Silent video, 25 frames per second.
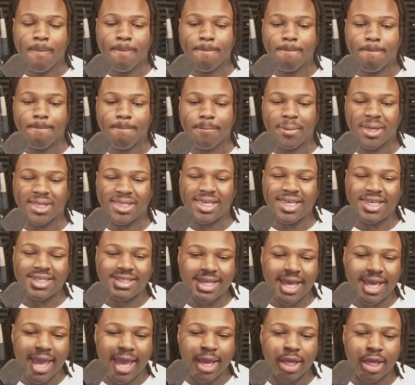But this
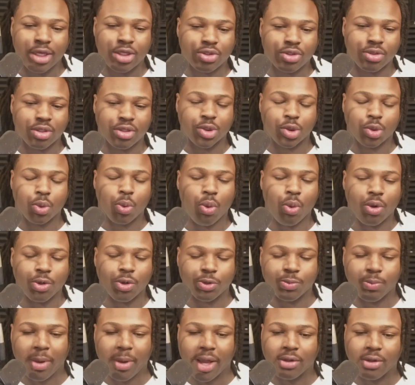hatred towards
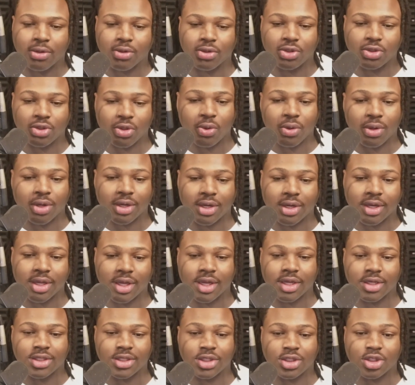Michael Jordan
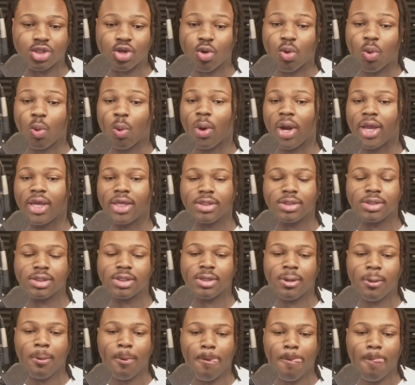is just crazy.
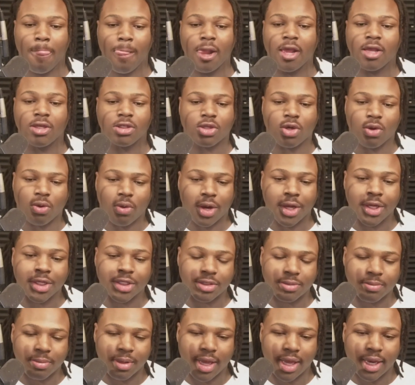It's crazy,
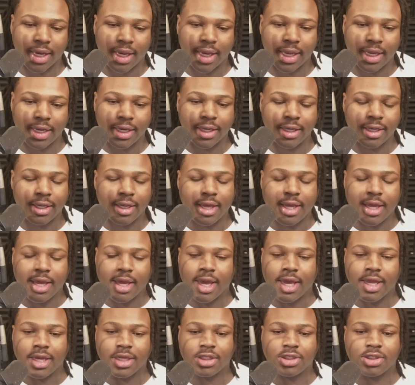man. And it,
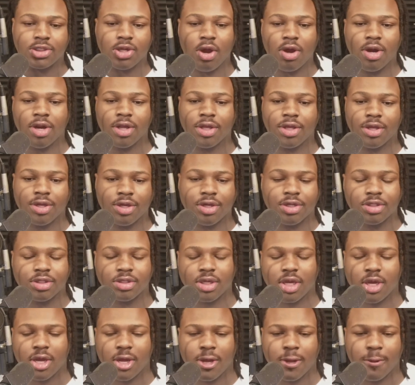and it started years,
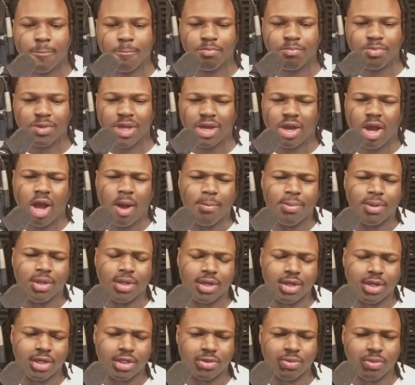um, like a couple
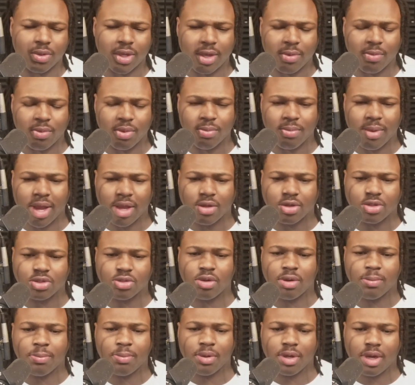years when when Michael
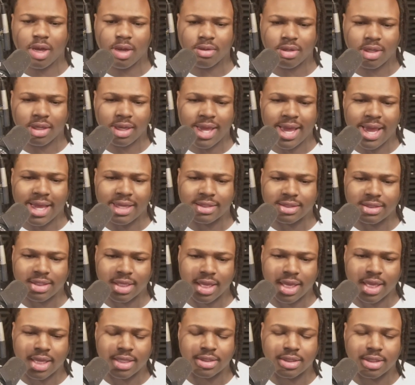Jordan put out the Last
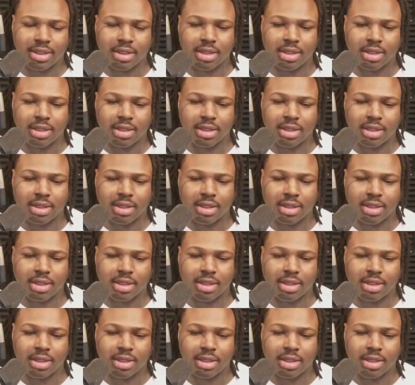Dance, and